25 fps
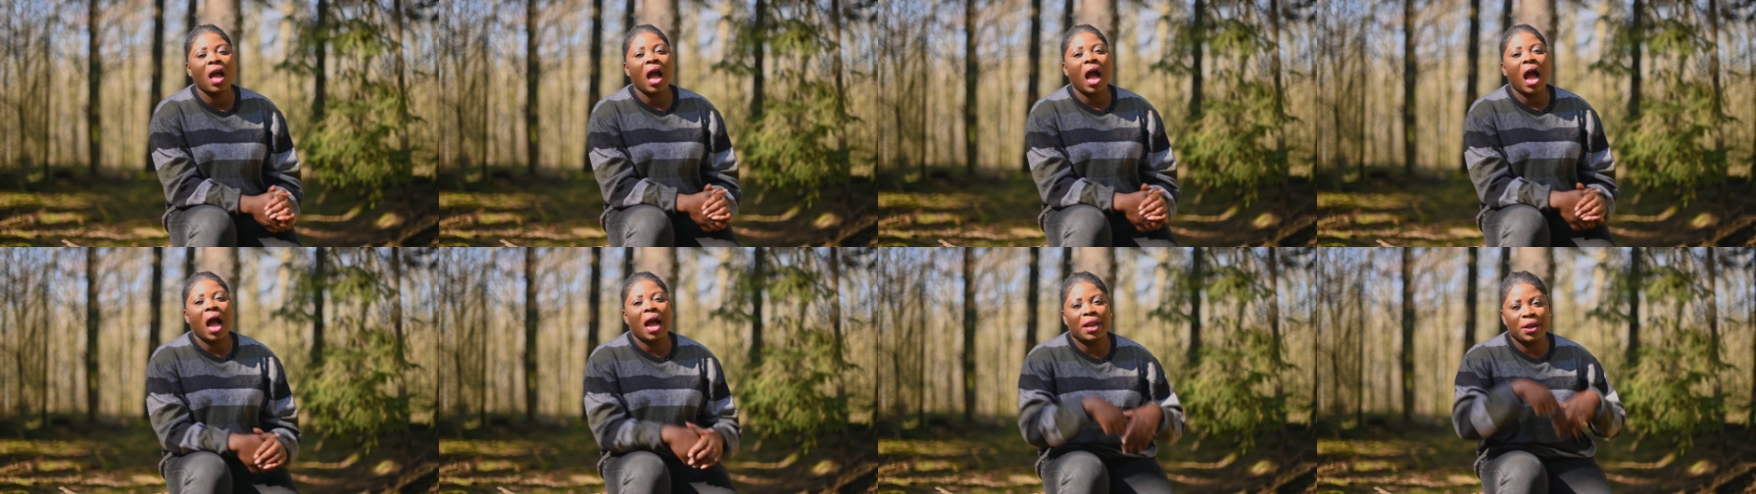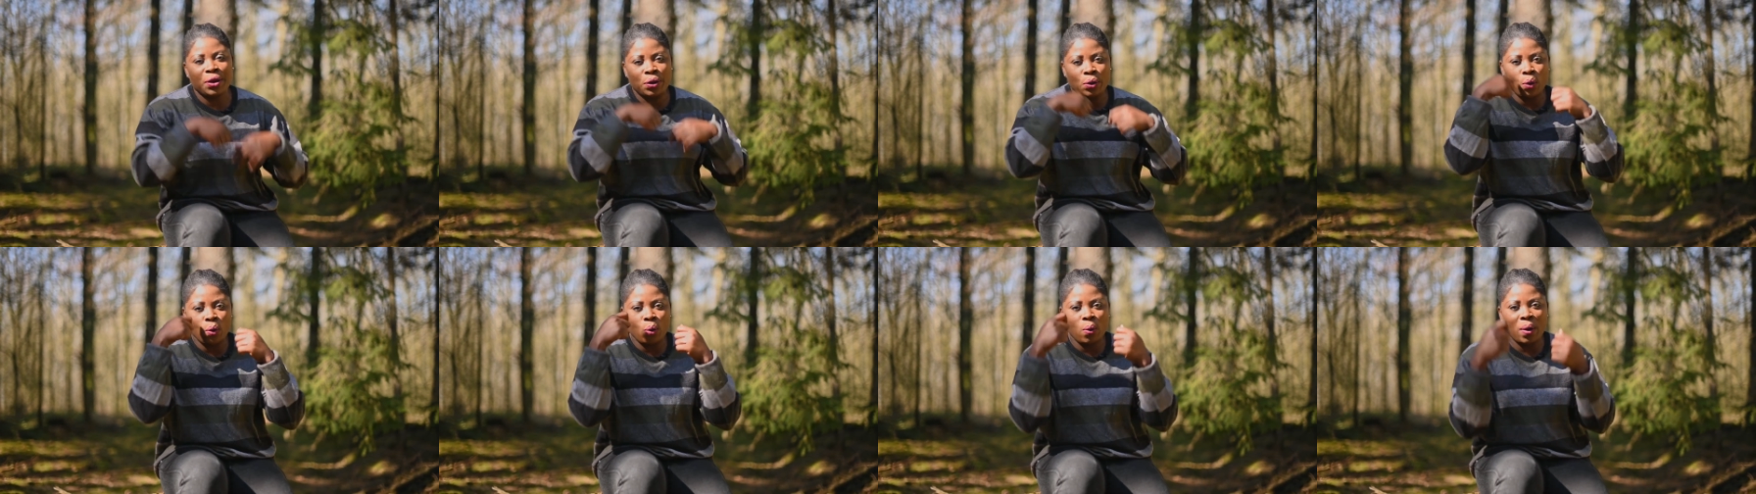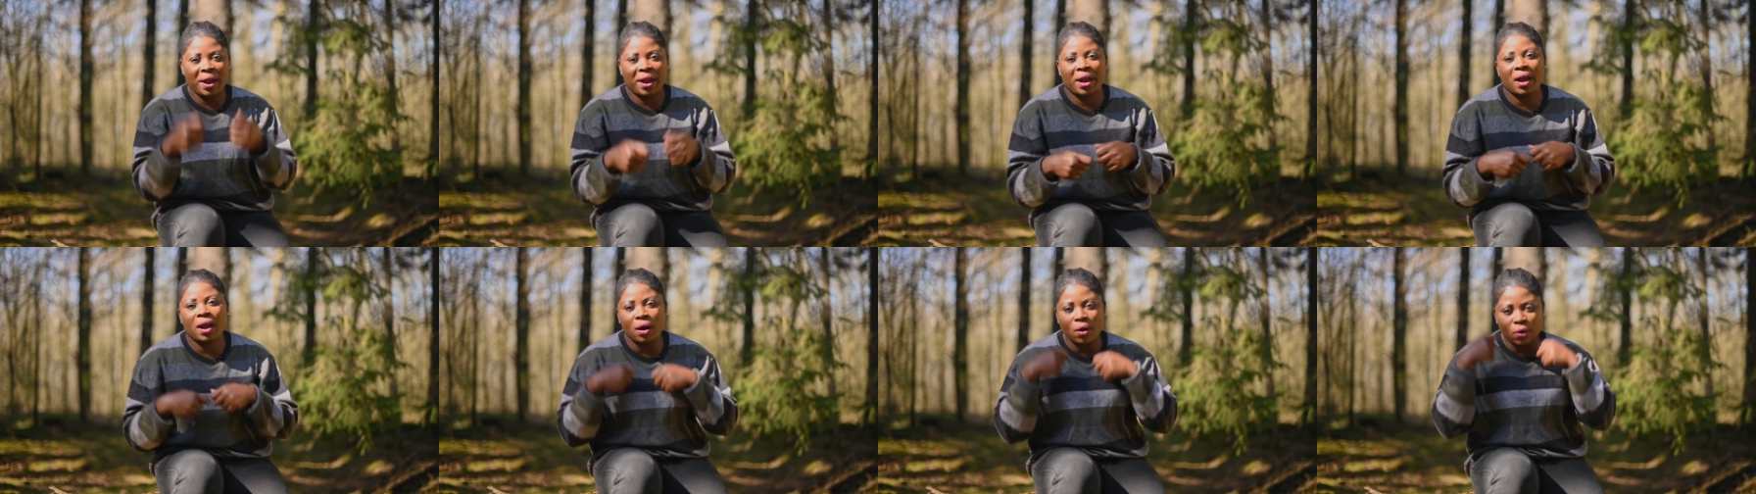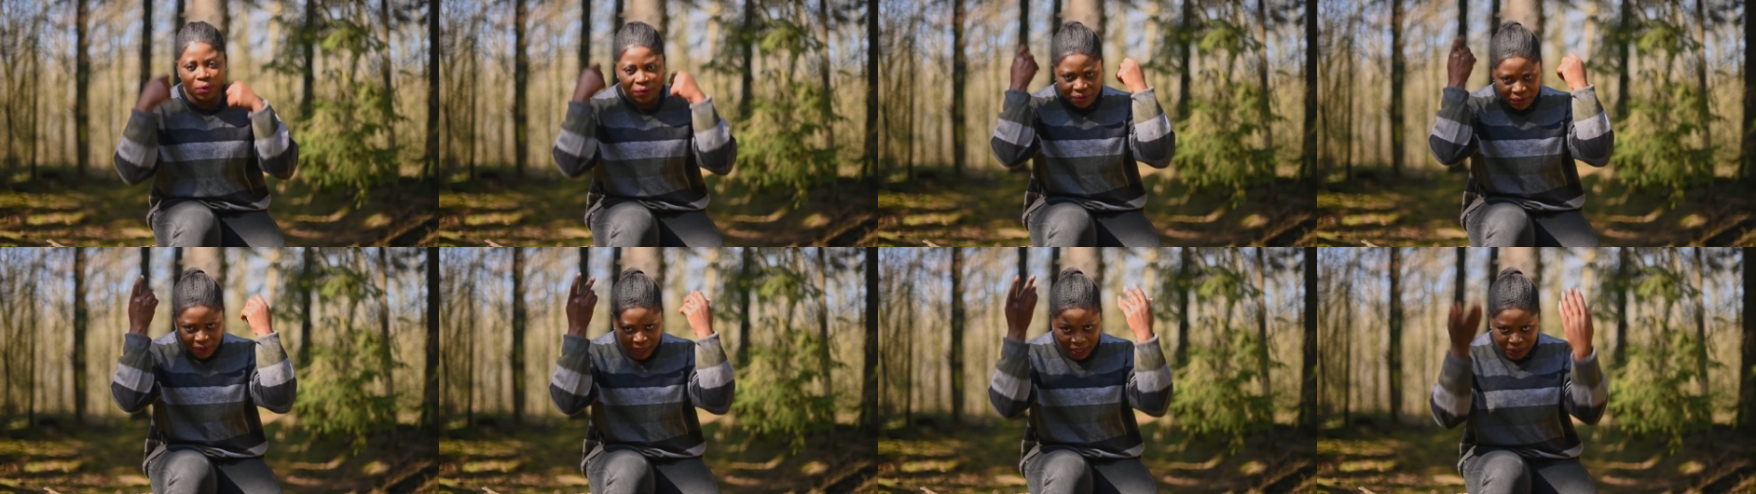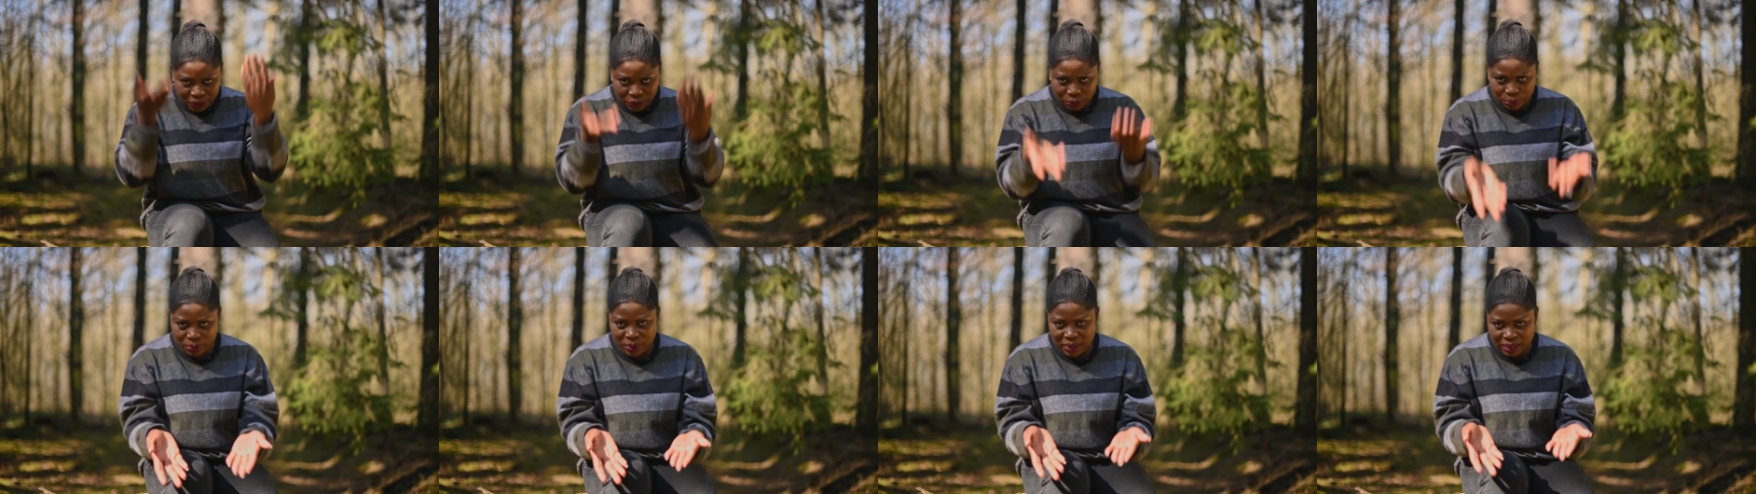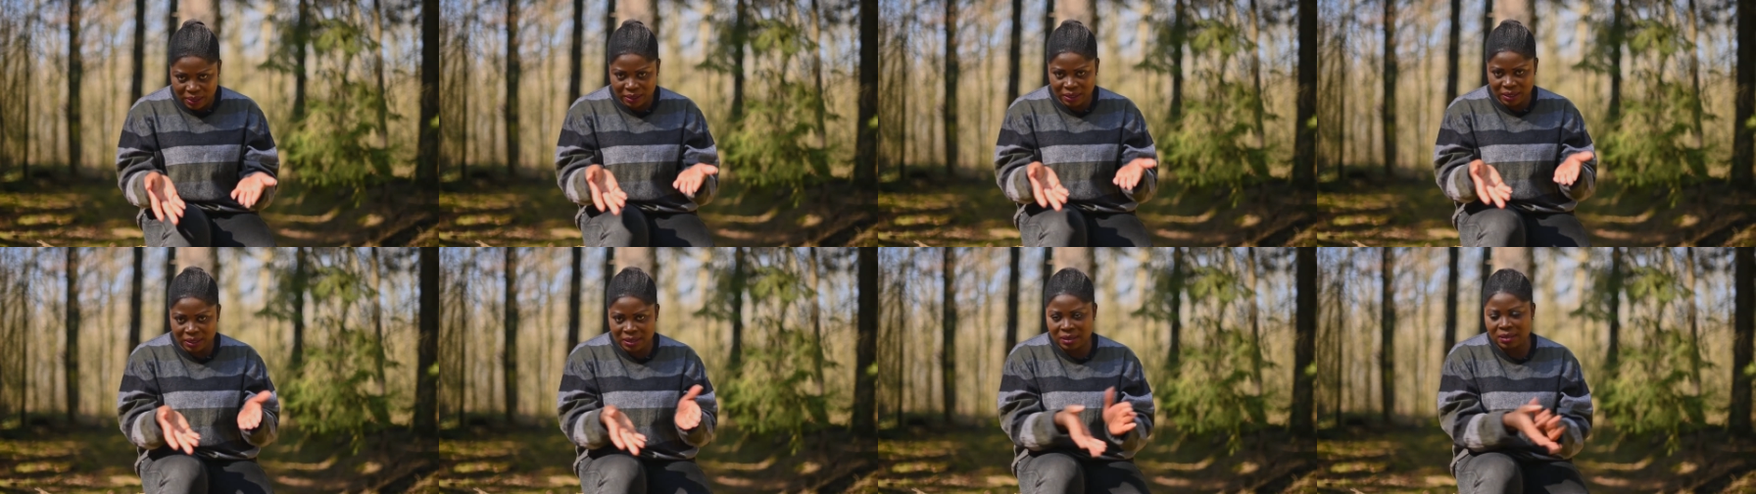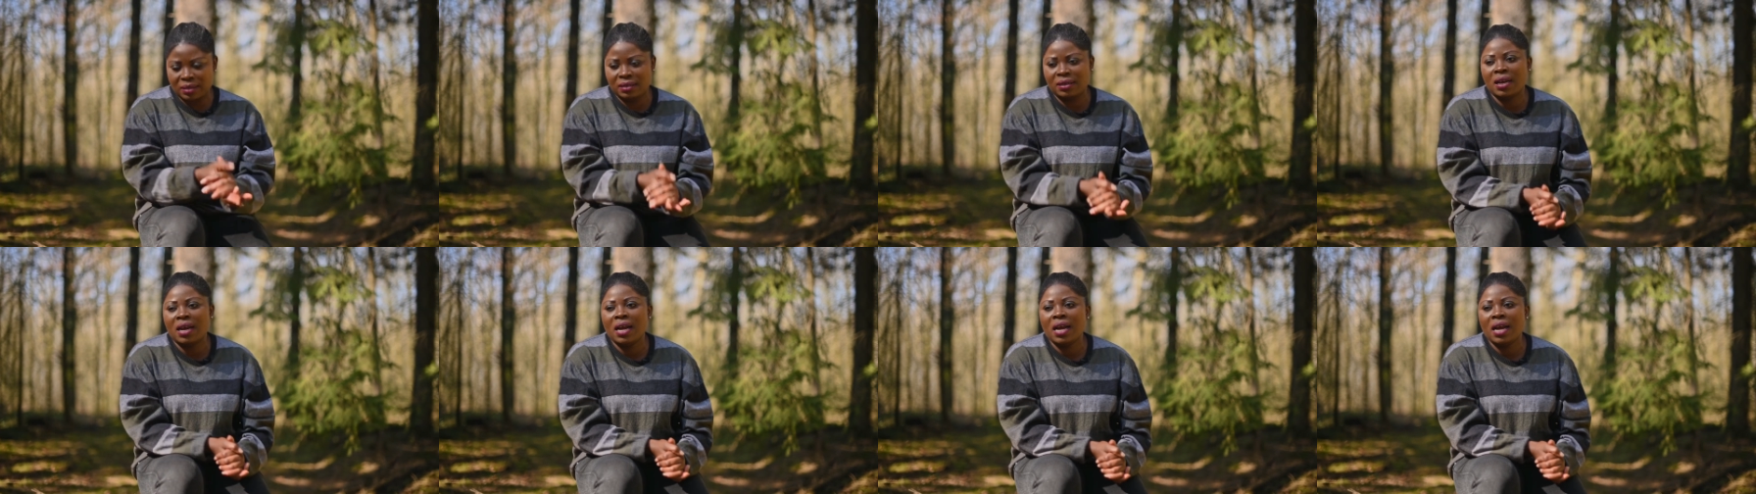and you work on that reason.